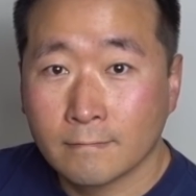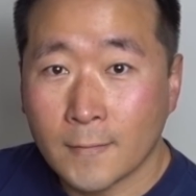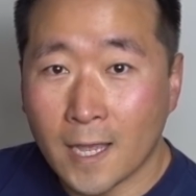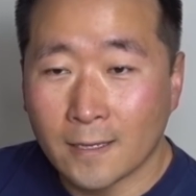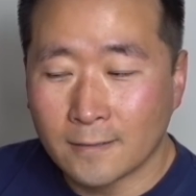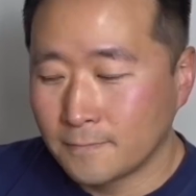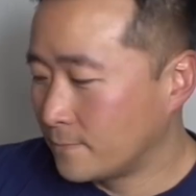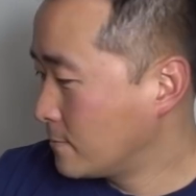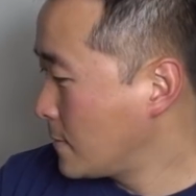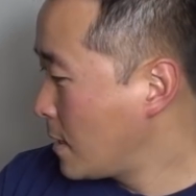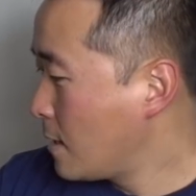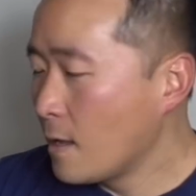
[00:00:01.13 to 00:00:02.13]
Hi.
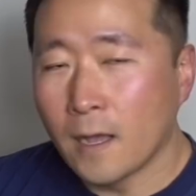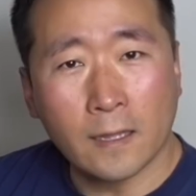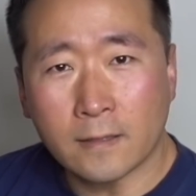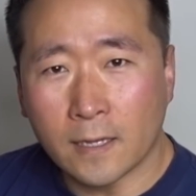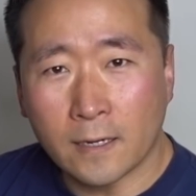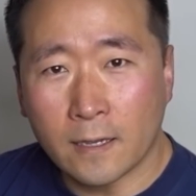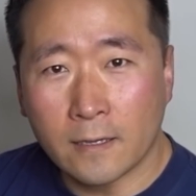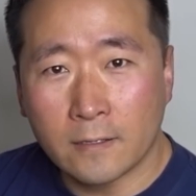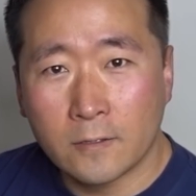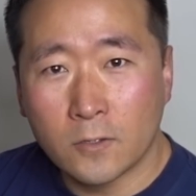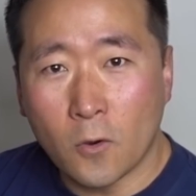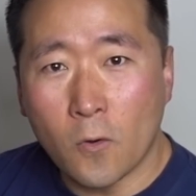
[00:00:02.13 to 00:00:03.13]
I thought
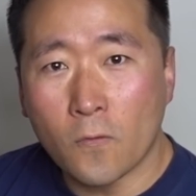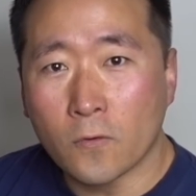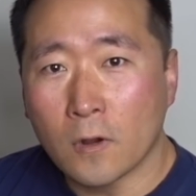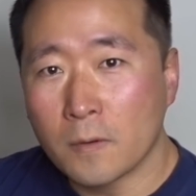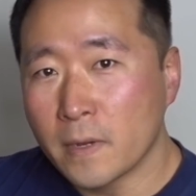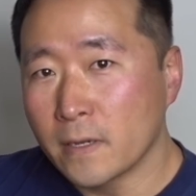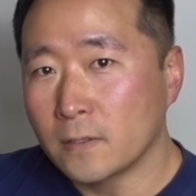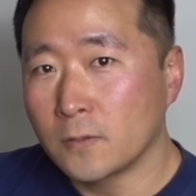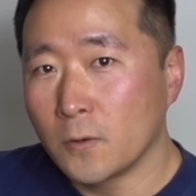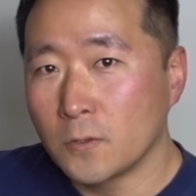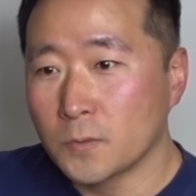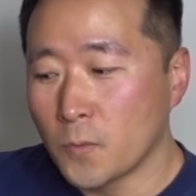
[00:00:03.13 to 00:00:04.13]
I'd go over all my
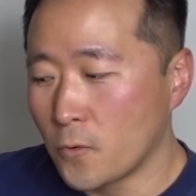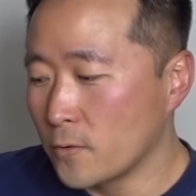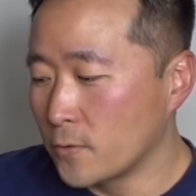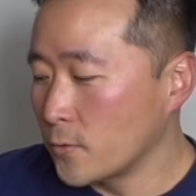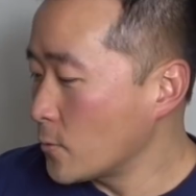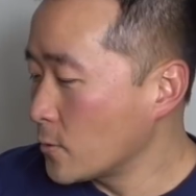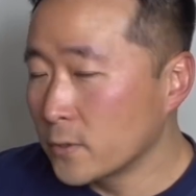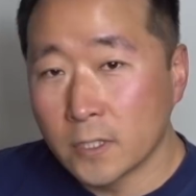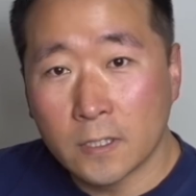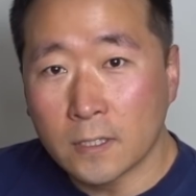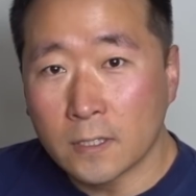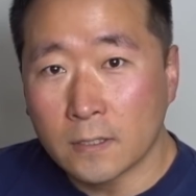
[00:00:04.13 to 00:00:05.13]
clothes more
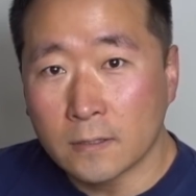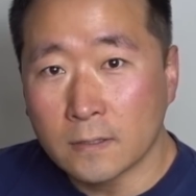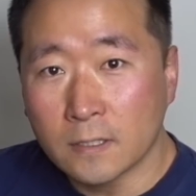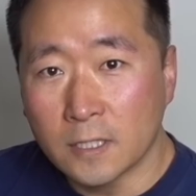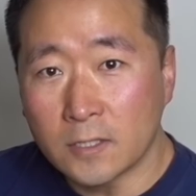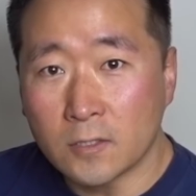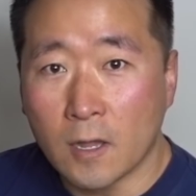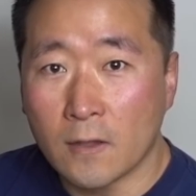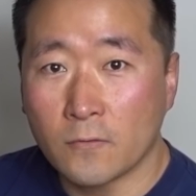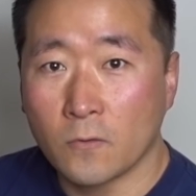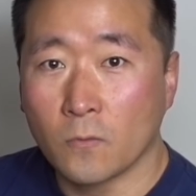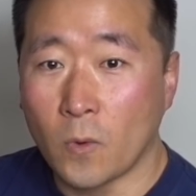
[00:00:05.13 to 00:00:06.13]
thoroughly and list
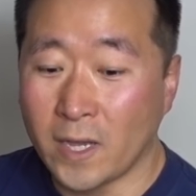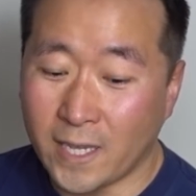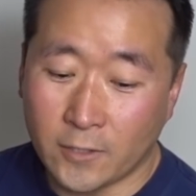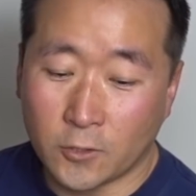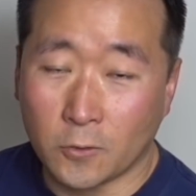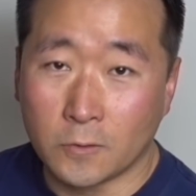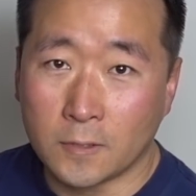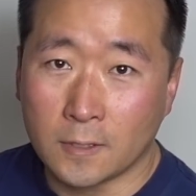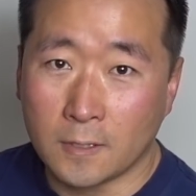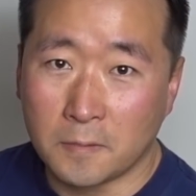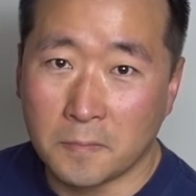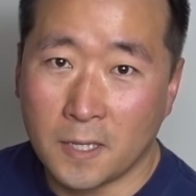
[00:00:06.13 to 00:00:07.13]
off why I chose
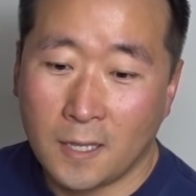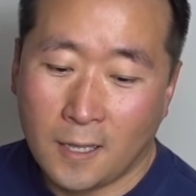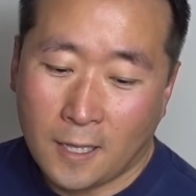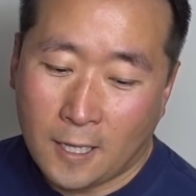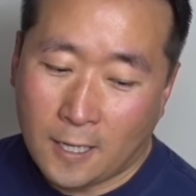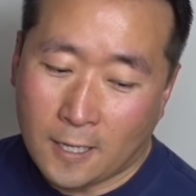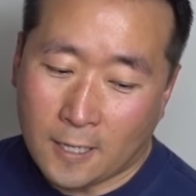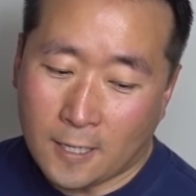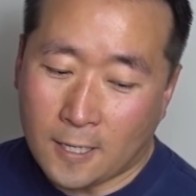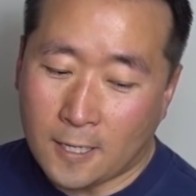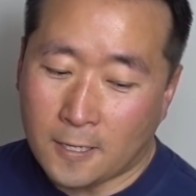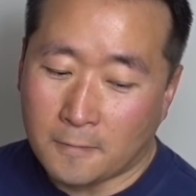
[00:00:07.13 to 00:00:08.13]
them,
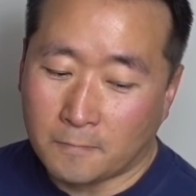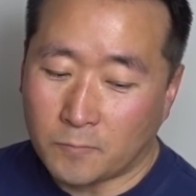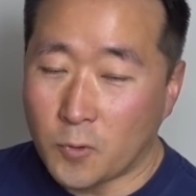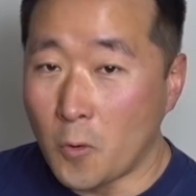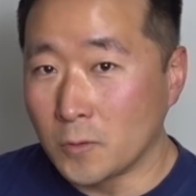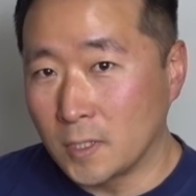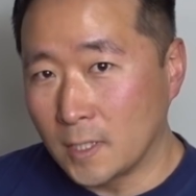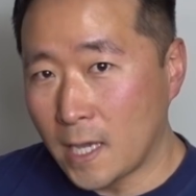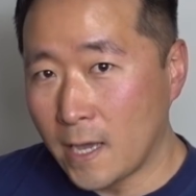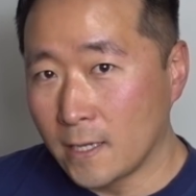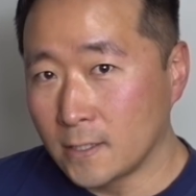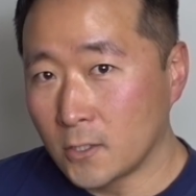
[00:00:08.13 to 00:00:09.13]
pros and
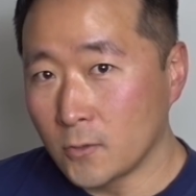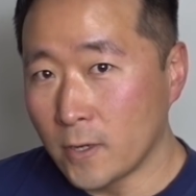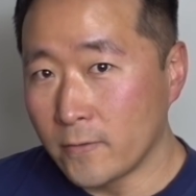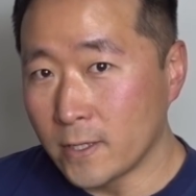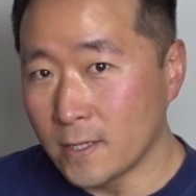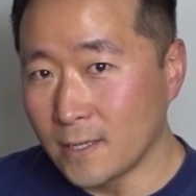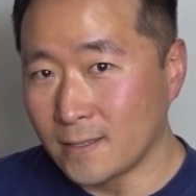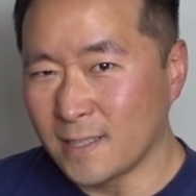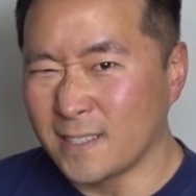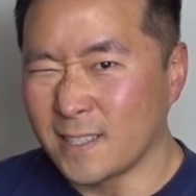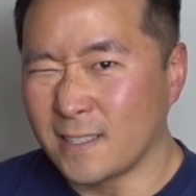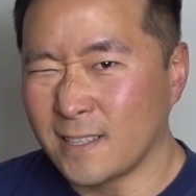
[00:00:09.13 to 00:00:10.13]
cons to everything,
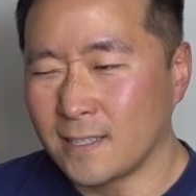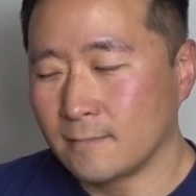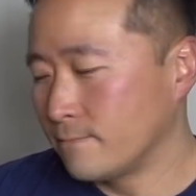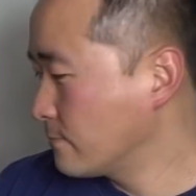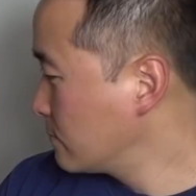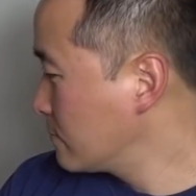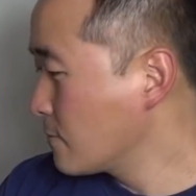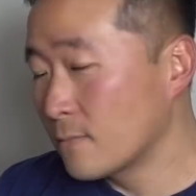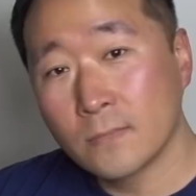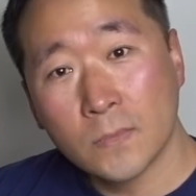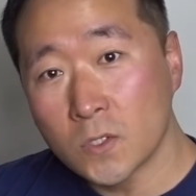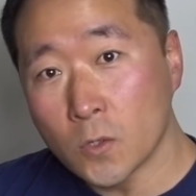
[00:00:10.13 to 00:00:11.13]
things like that.
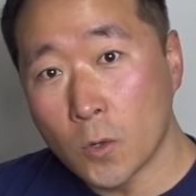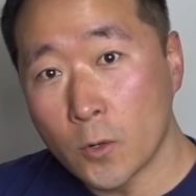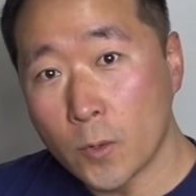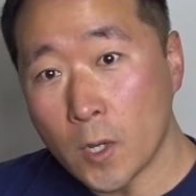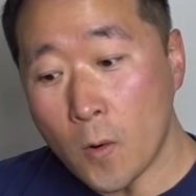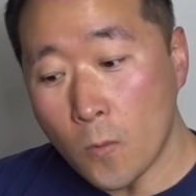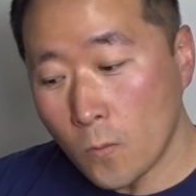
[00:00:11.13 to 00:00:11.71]
So here we go.